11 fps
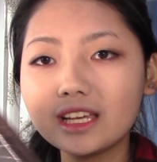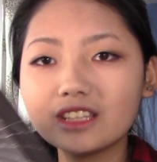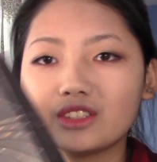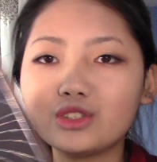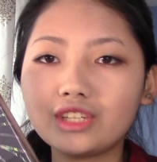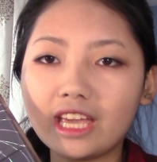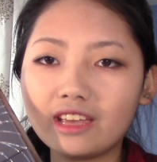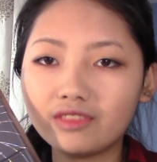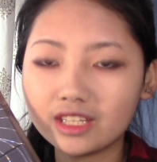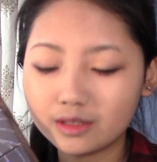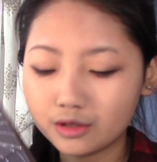so she gave
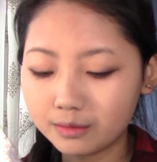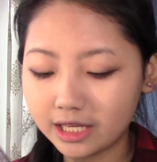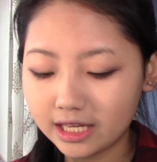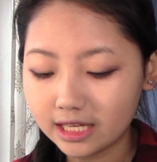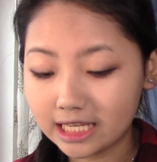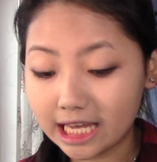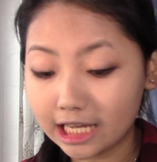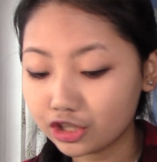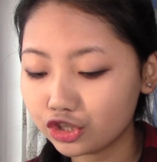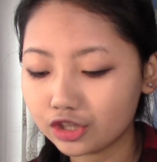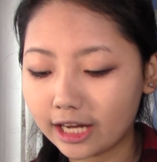this to me
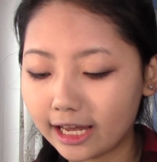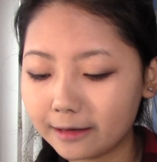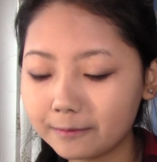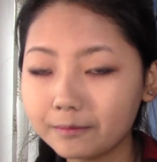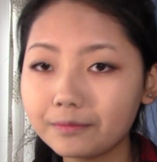yesterday.